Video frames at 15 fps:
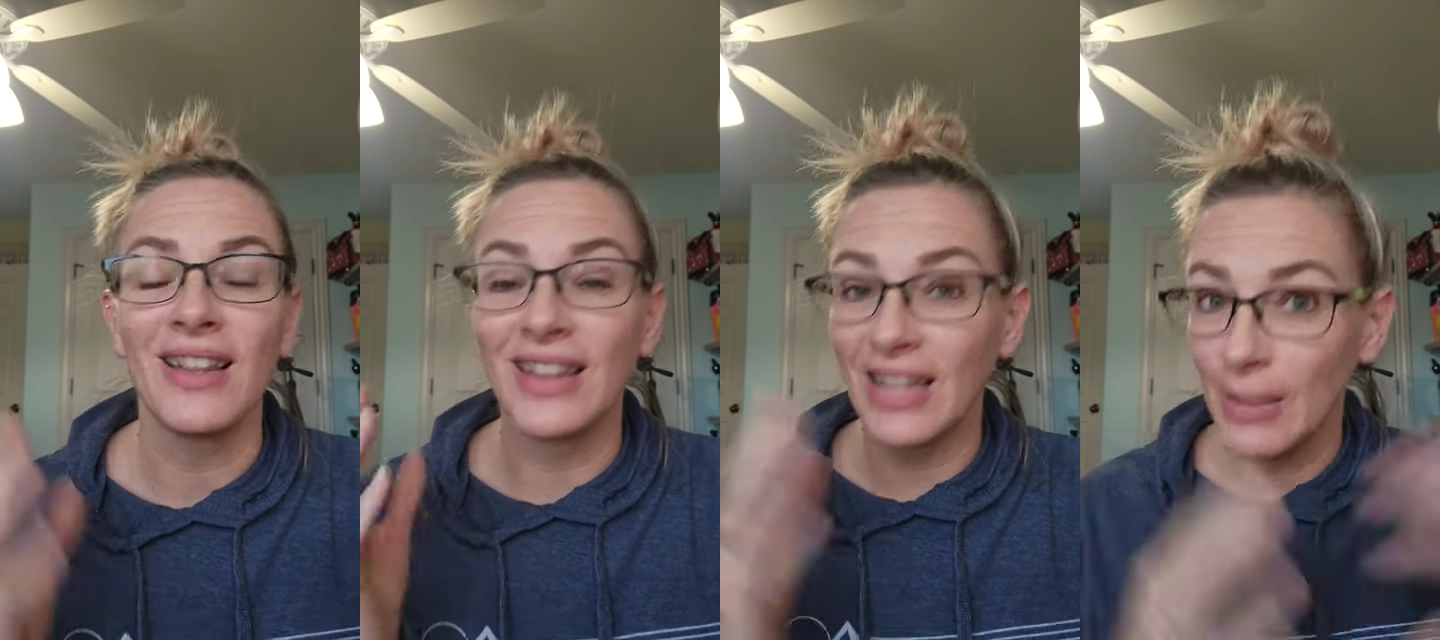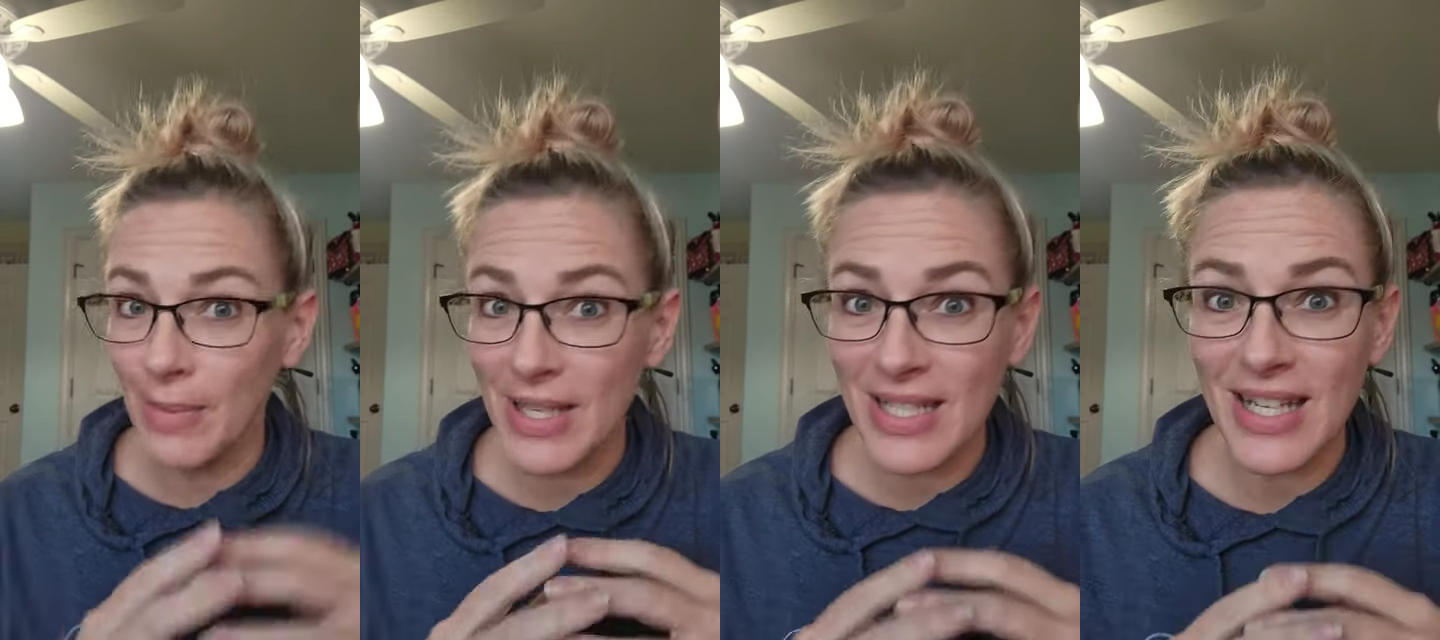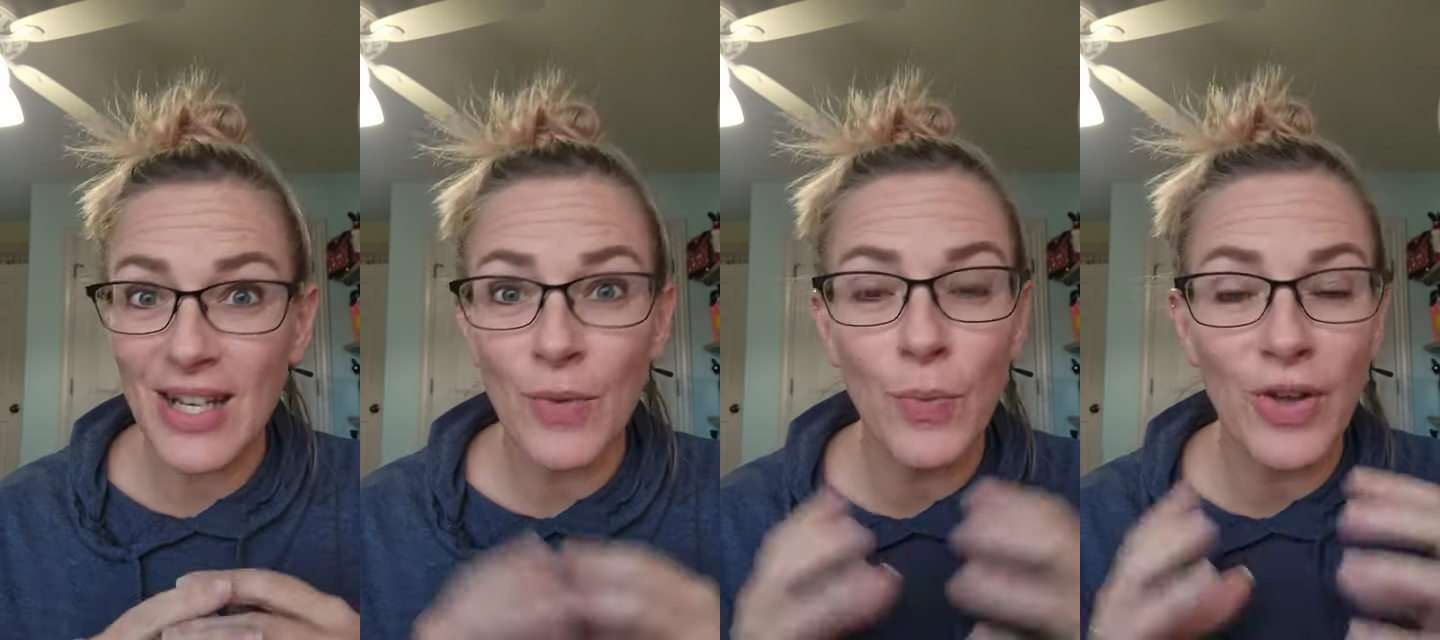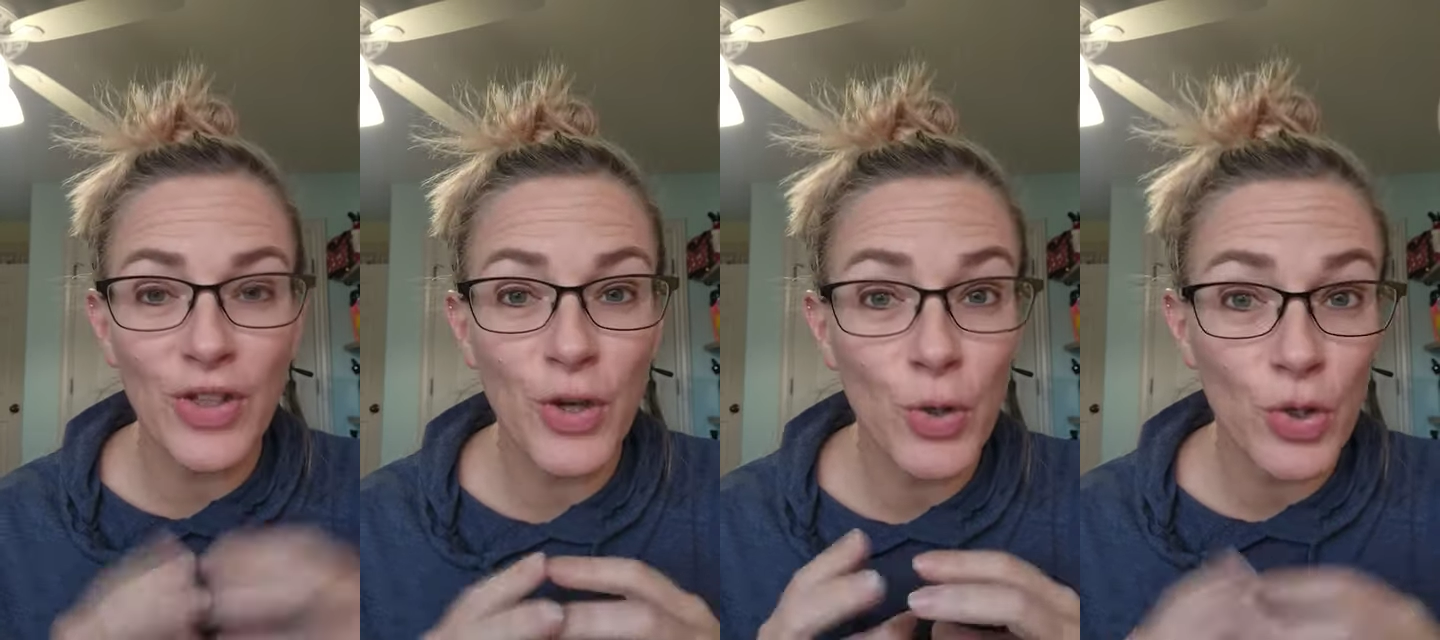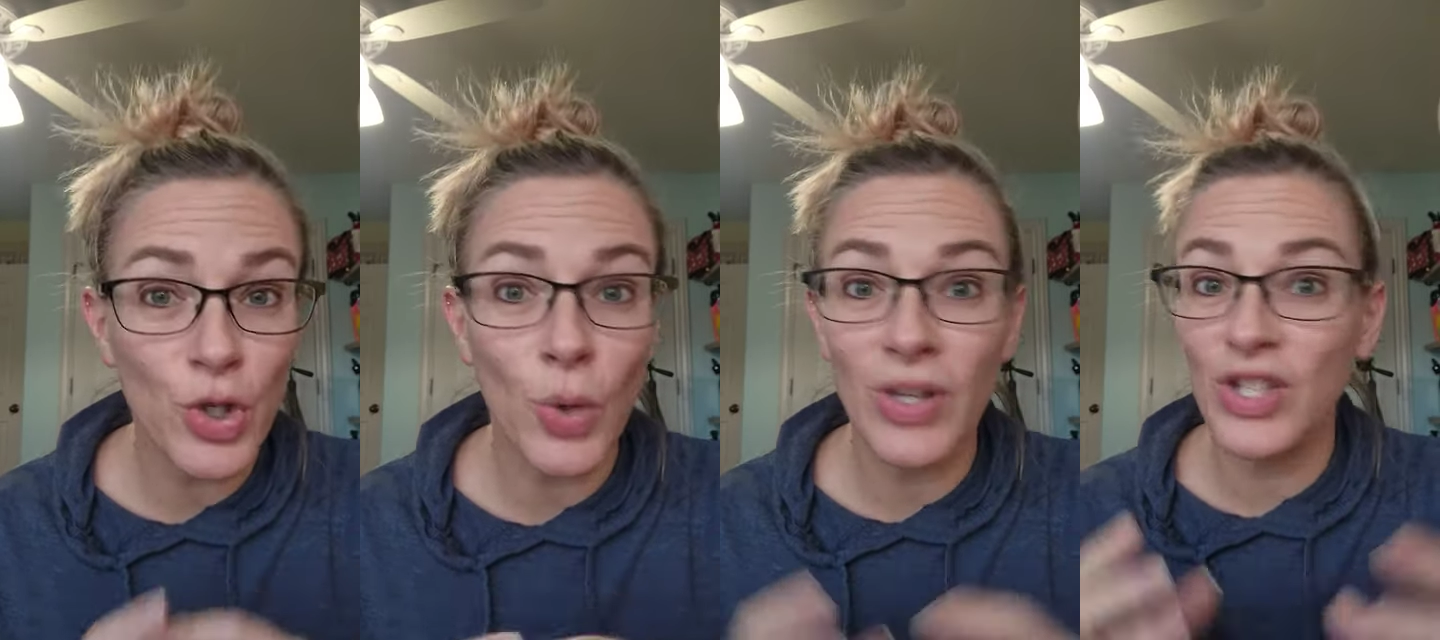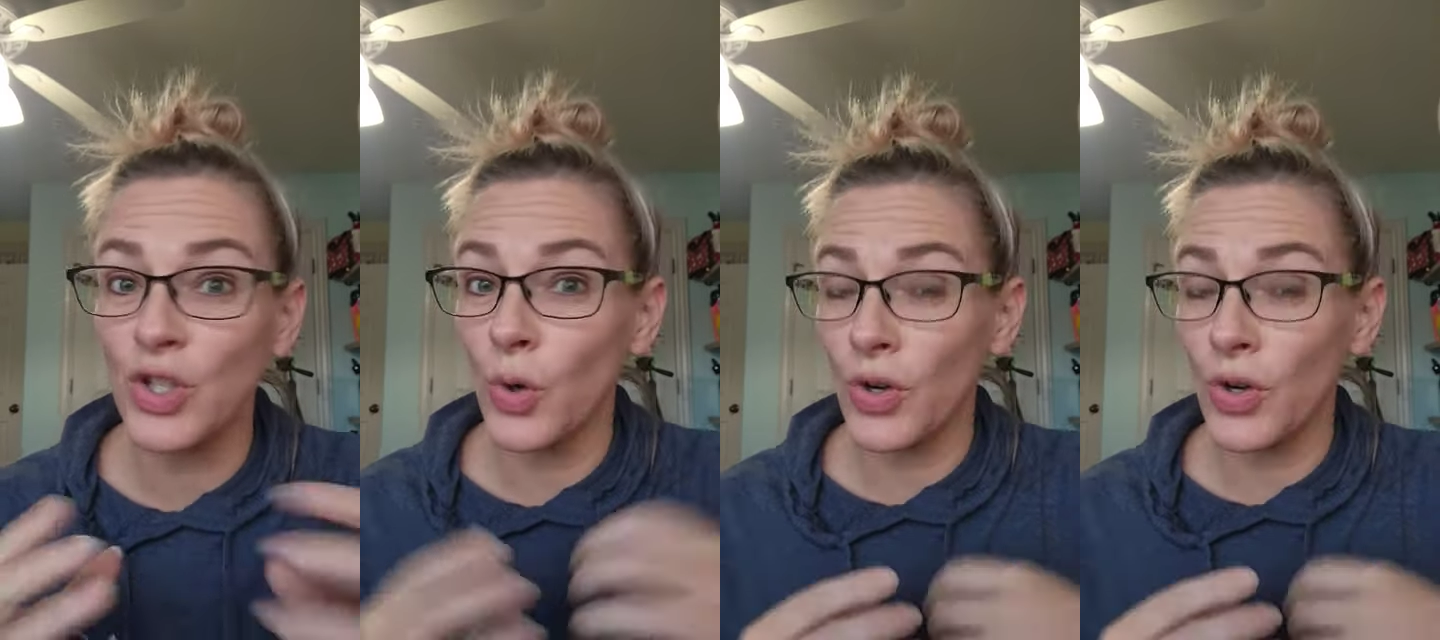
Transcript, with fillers: limited with who joins